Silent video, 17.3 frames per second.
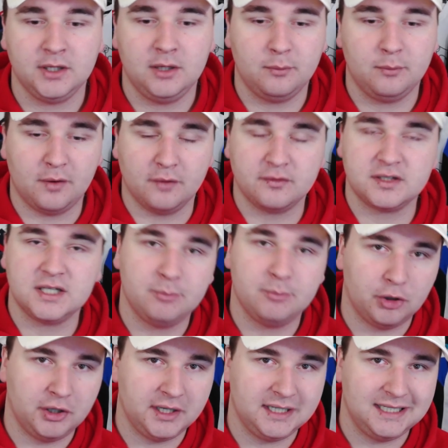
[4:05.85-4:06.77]
We've obviously
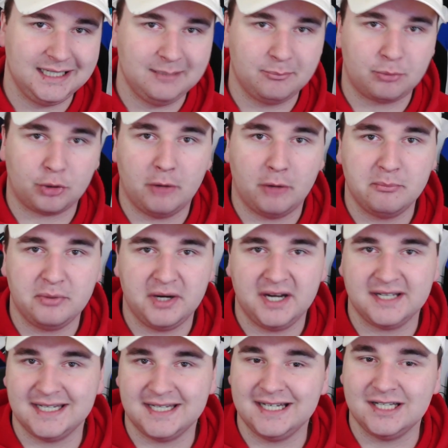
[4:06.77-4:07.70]
brought in Lee Bromby
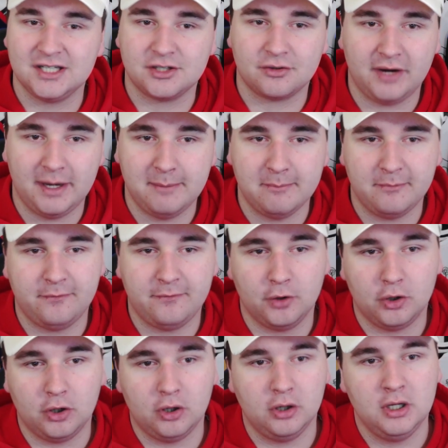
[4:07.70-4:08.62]
as an interim
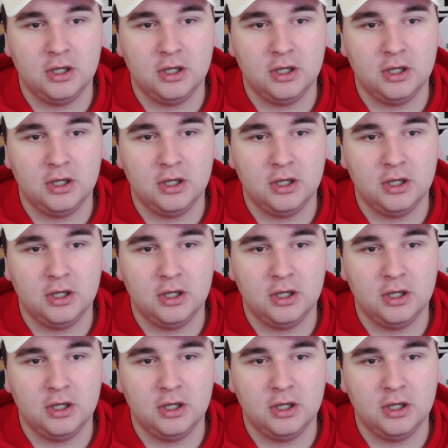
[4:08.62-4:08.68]
for